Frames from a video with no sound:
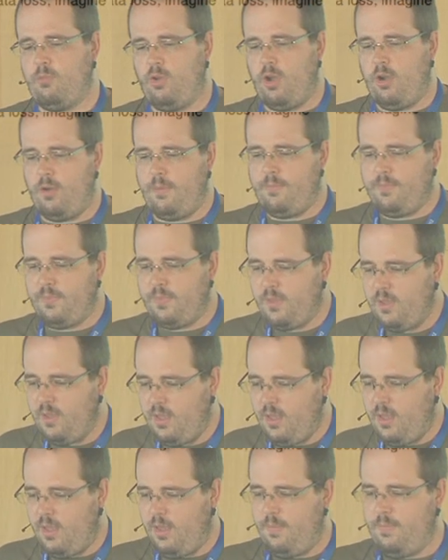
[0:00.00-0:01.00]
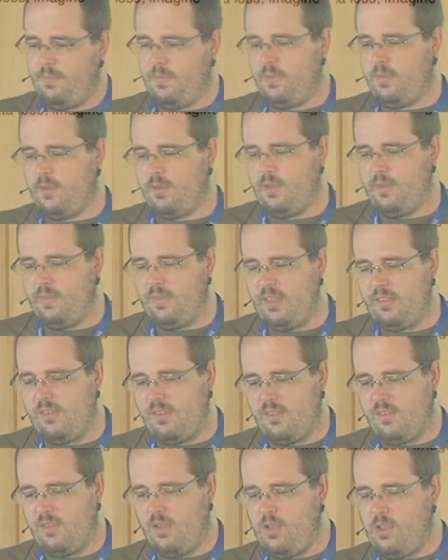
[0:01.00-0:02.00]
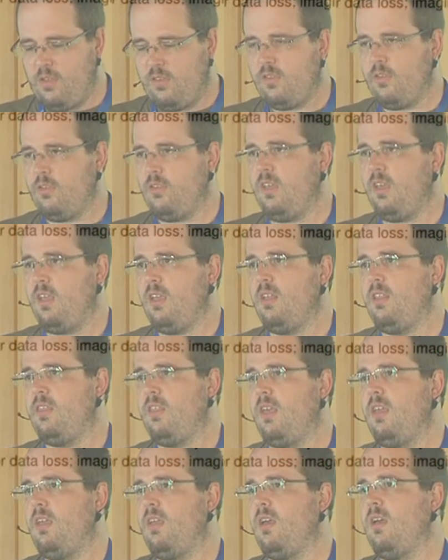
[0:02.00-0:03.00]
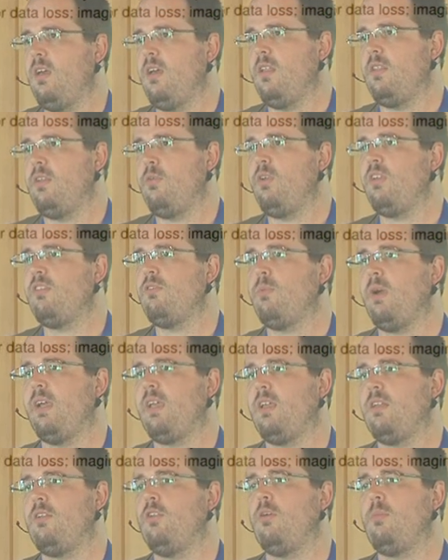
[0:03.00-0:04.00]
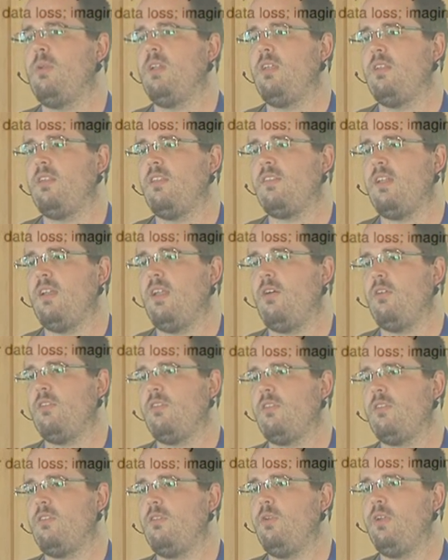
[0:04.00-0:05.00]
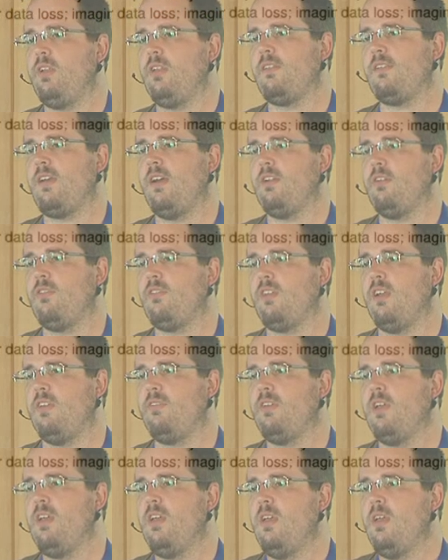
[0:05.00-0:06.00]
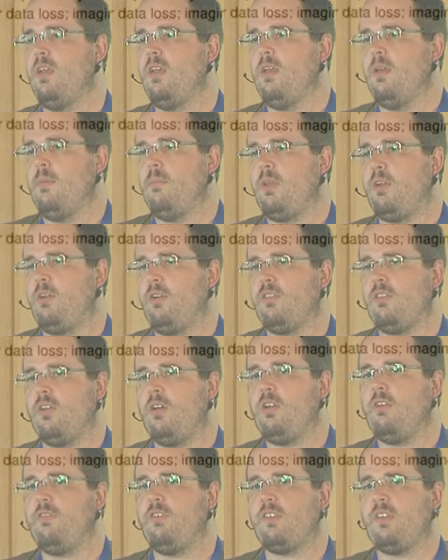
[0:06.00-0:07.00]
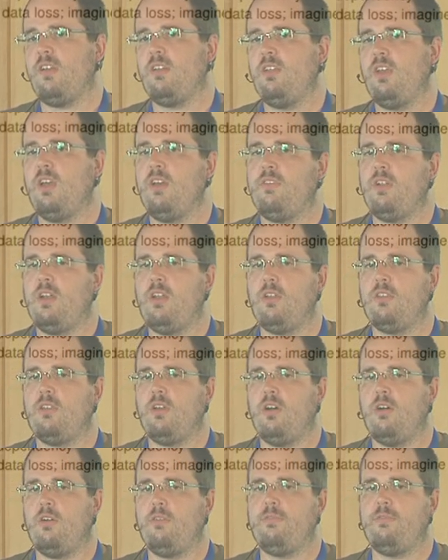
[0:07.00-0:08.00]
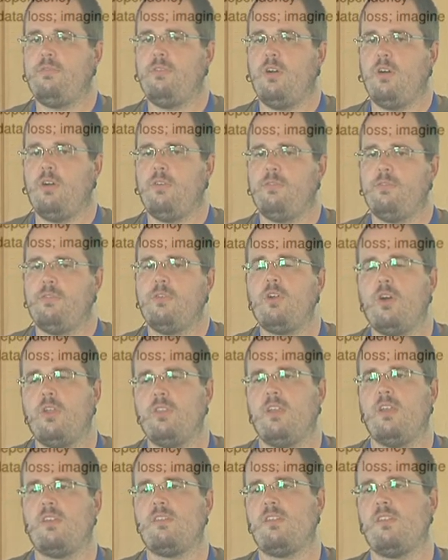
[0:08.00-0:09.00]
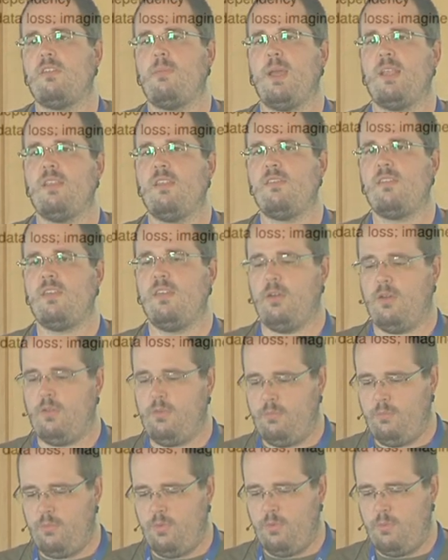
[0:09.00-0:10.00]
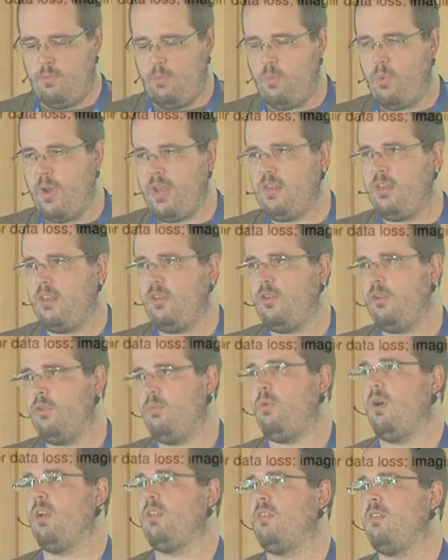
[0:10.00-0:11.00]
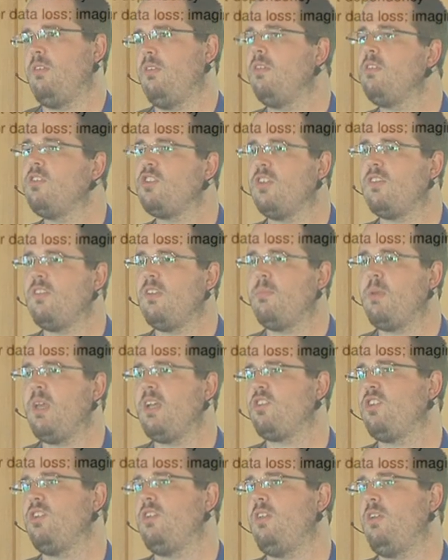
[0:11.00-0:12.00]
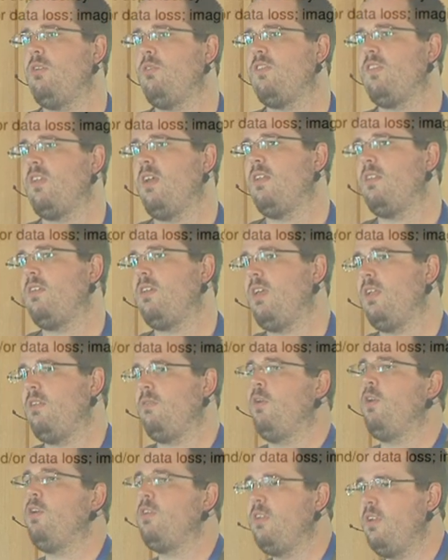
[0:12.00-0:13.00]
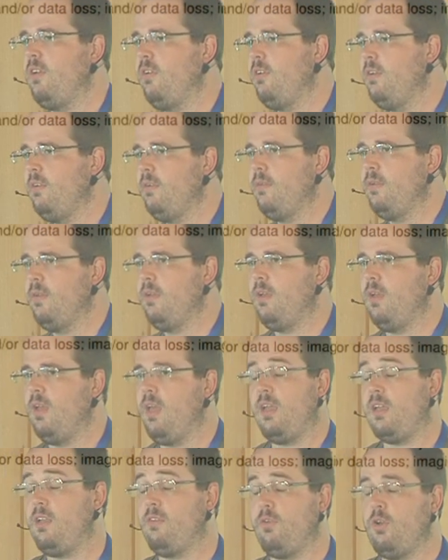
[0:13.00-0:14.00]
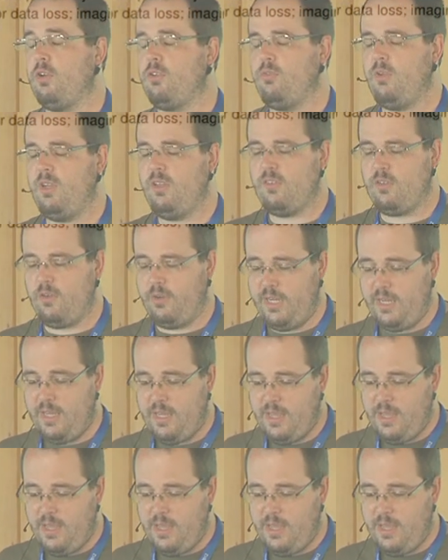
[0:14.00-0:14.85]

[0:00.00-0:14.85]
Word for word: wrong. Um, this is also the, the, uh, the reason why Git normally disallows doing this kind of stuff because all of a sudden you have a lot of, of context dependency on when you do what. Just imagine you set git work there, uh, git work tree, sorry,